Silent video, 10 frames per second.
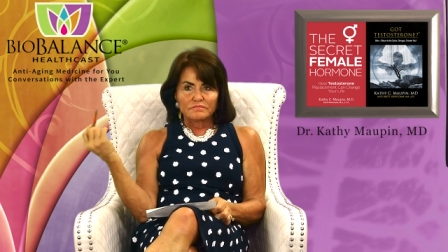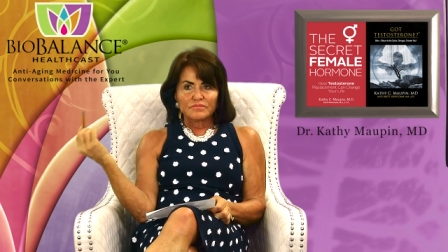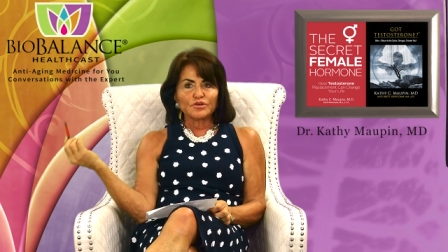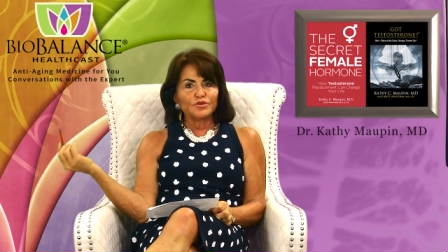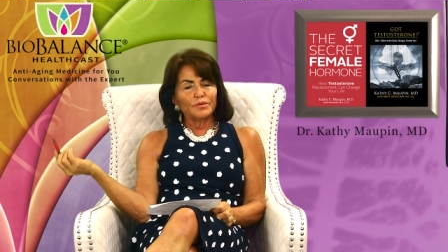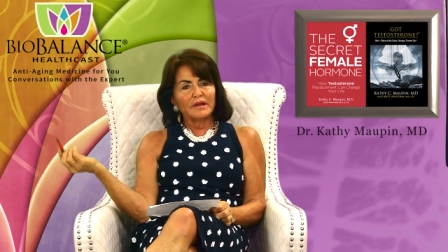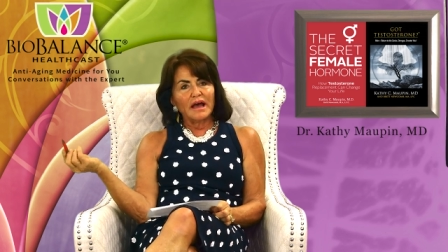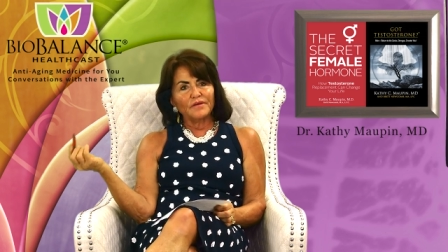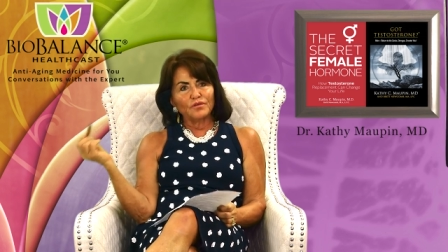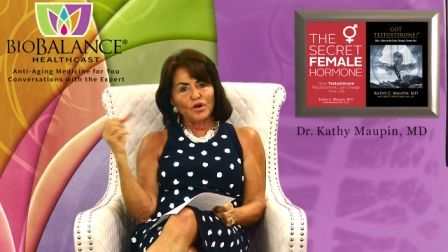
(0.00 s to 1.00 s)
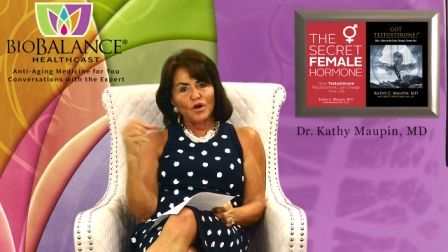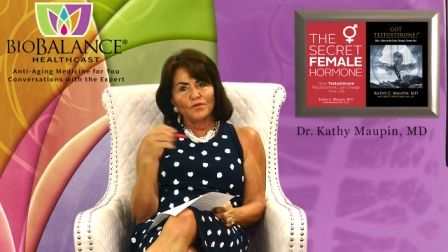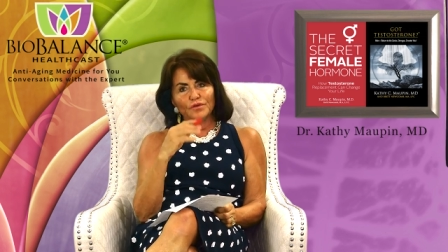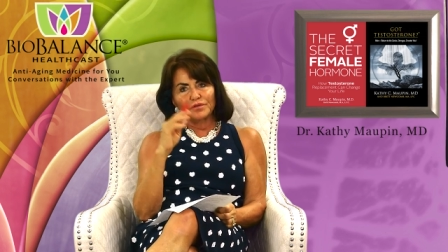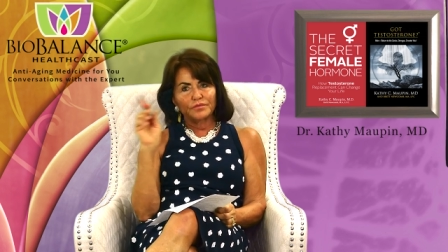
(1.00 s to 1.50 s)
So you recover
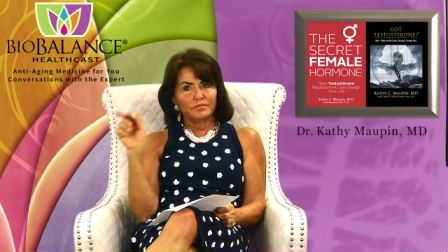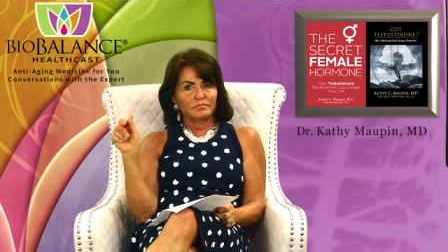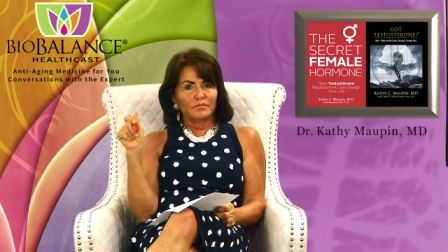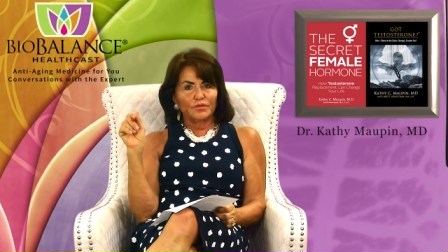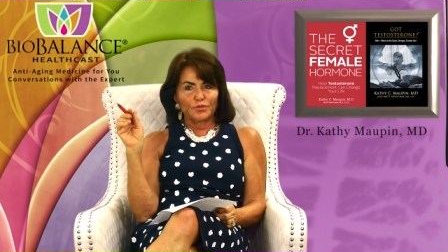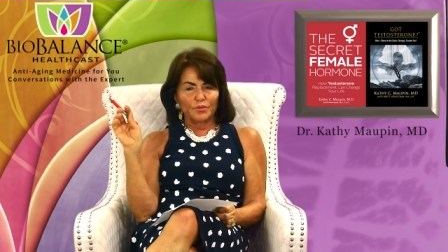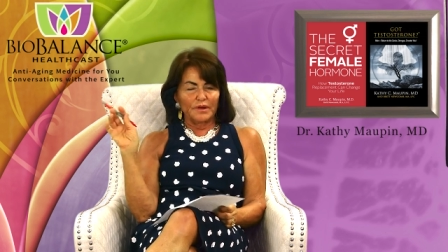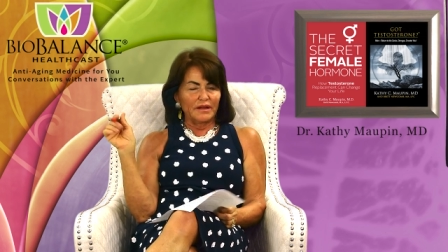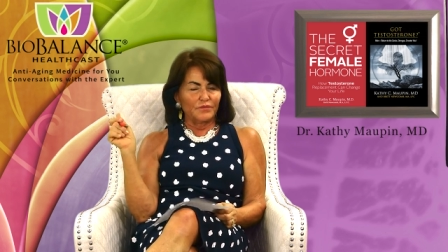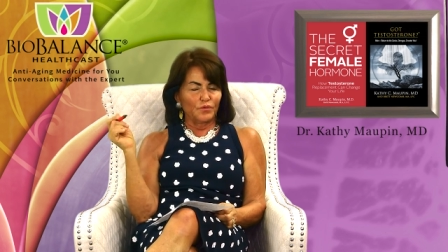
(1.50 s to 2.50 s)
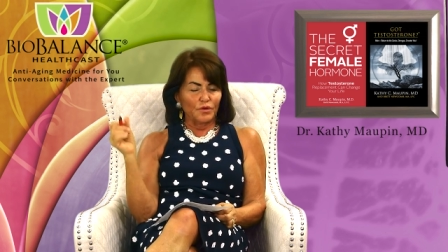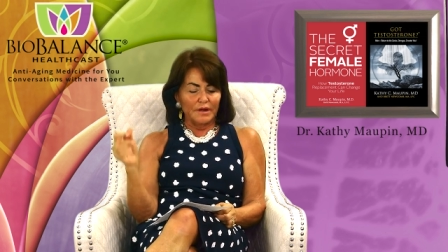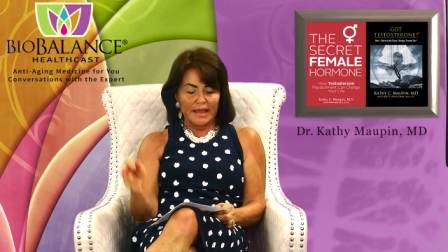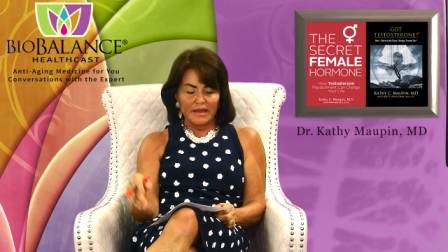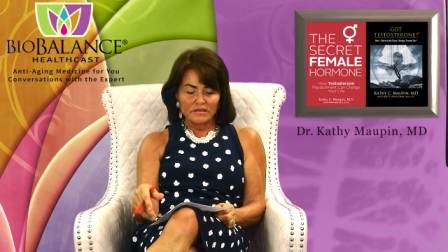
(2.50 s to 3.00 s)
over three to four
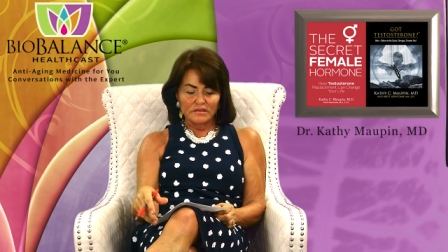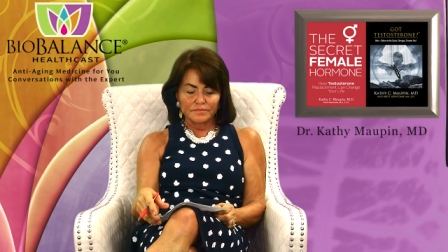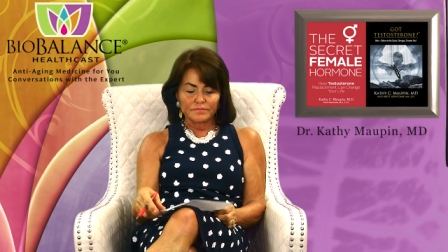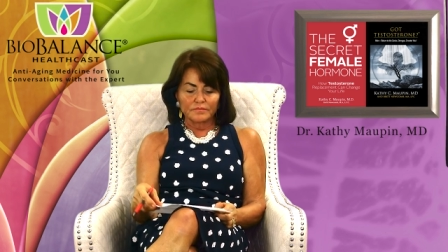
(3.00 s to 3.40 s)
days,